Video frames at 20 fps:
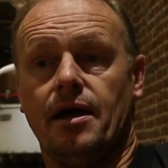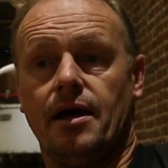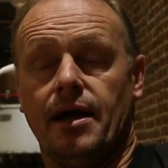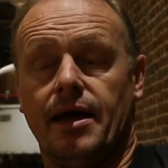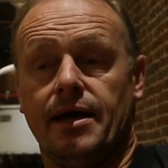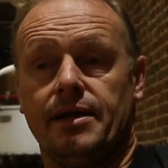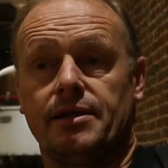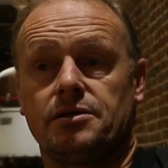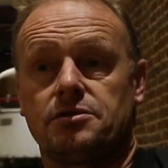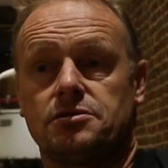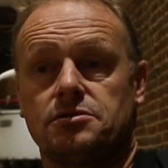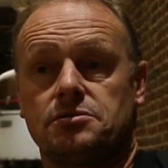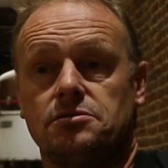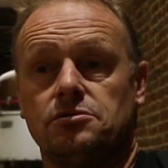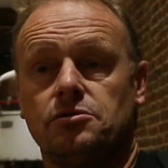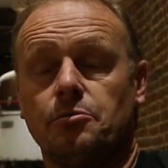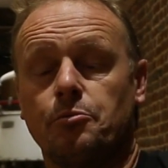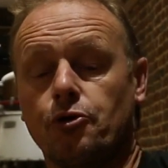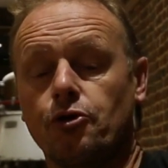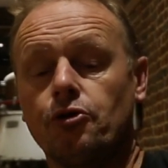And
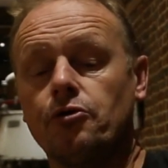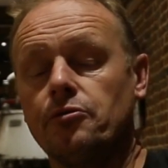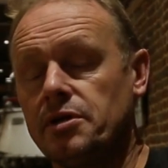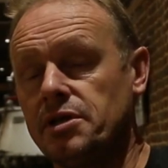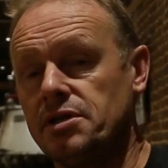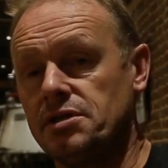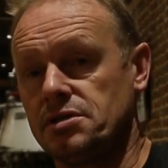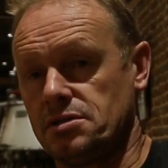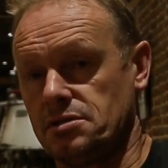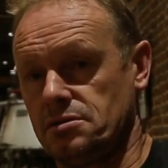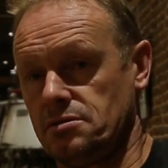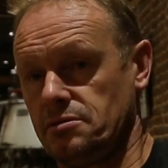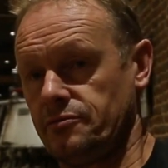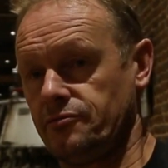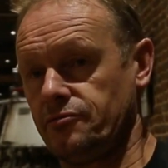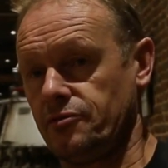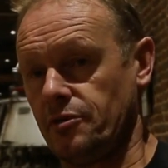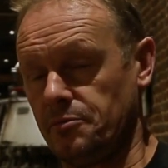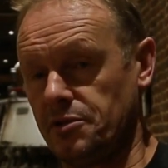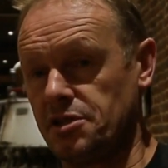the breweries
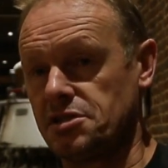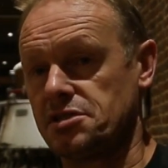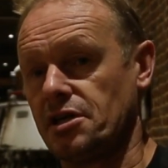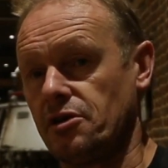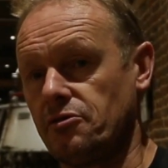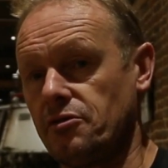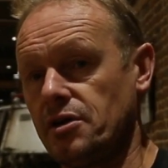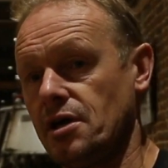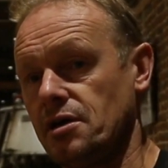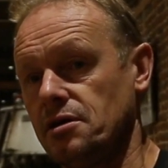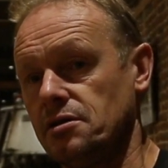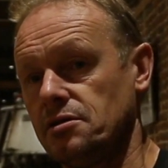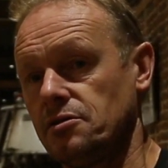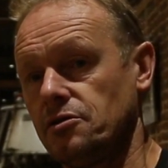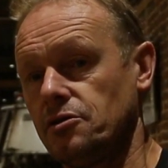from this area